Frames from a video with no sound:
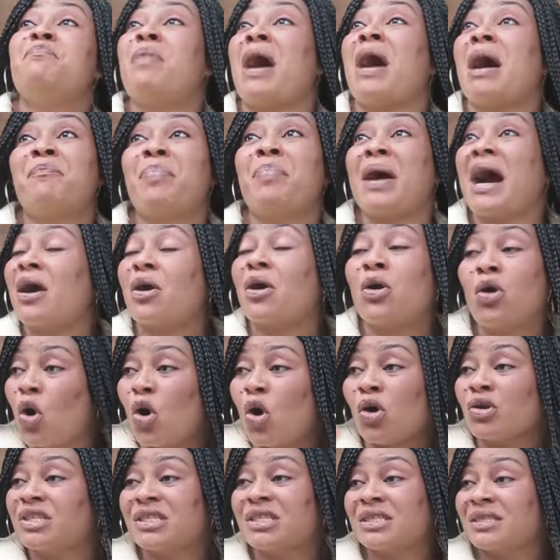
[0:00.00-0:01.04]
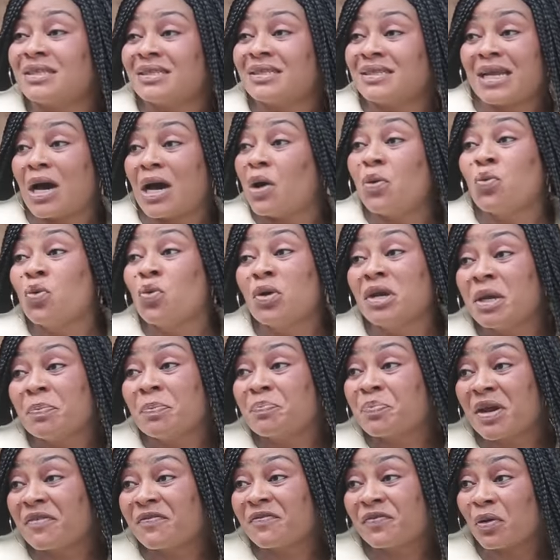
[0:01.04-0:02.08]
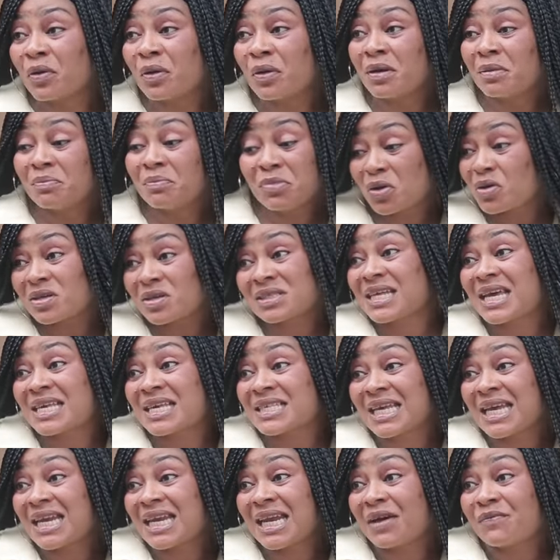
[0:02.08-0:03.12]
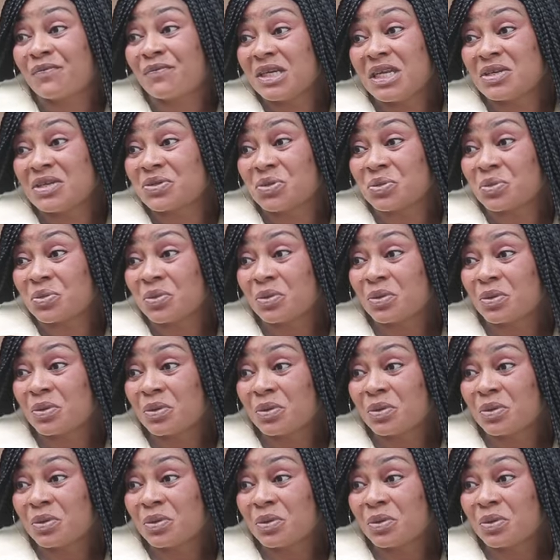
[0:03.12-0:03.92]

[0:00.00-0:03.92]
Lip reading: Baba God, now we go to pray for. Because now inside life we did so.